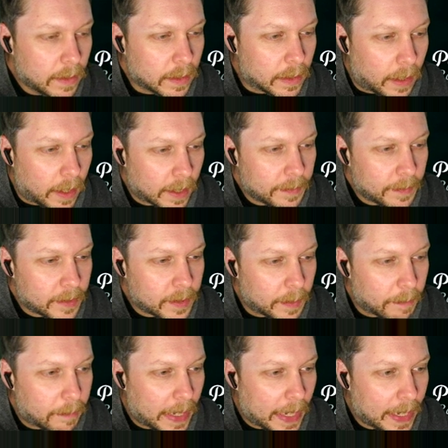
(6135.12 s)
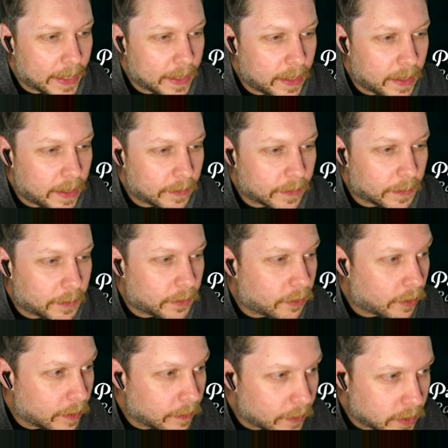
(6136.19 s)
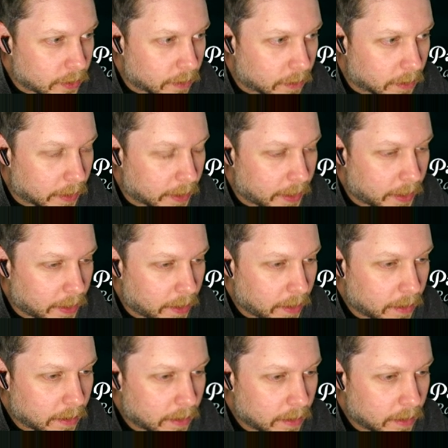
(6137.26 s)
Locksmith to buy keys. Observatory.